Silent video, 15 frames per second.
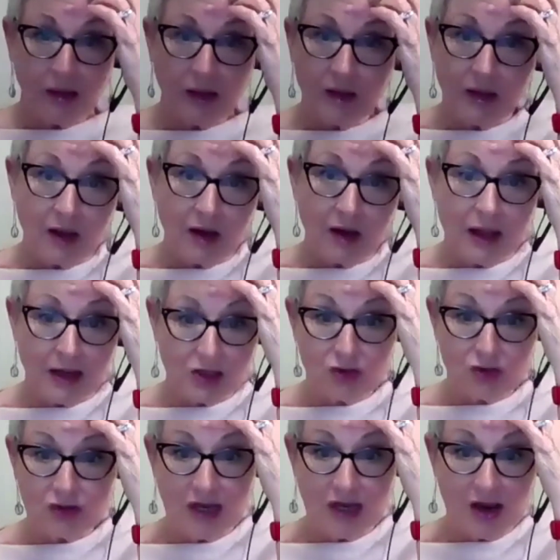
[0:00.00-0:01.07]
And then, as
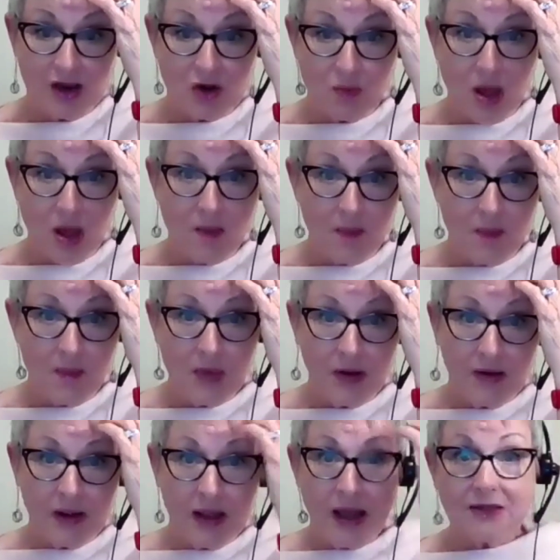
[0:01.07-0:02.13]
you say, your mom
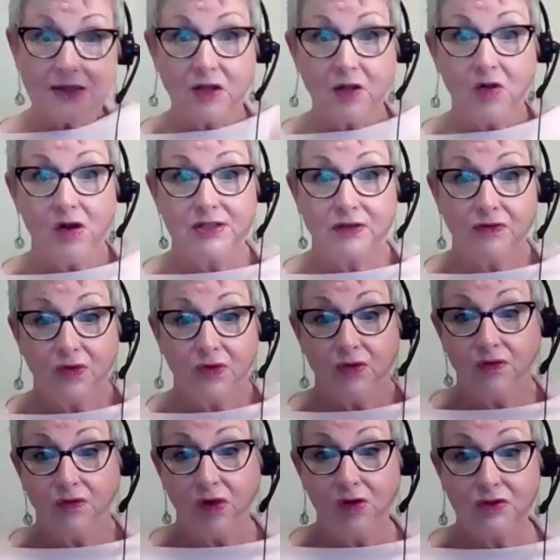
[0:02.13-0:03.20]
has a closet full
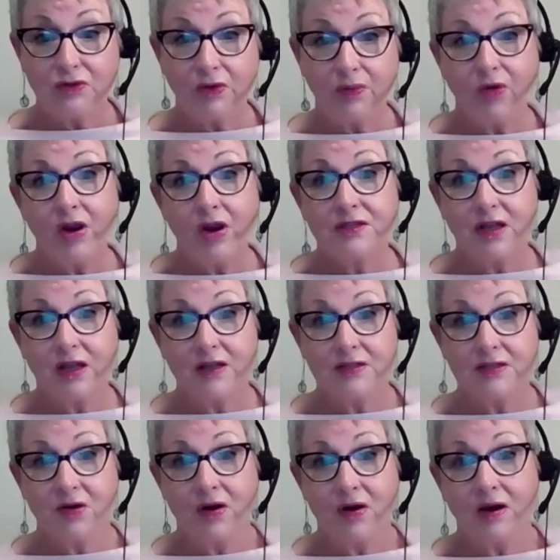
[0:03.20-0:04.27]
of clothes with price
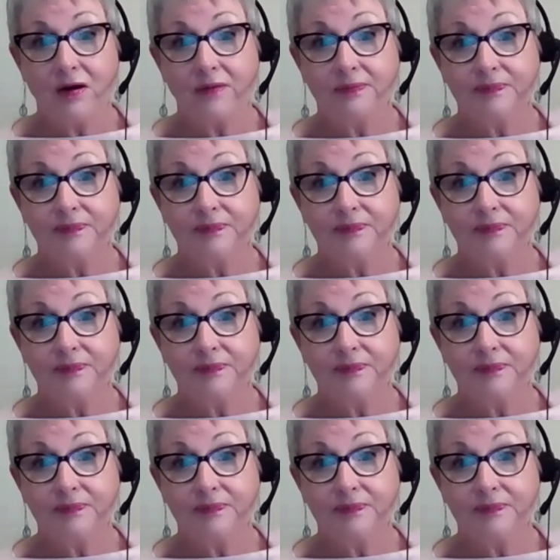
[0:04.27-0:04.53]
tags on it.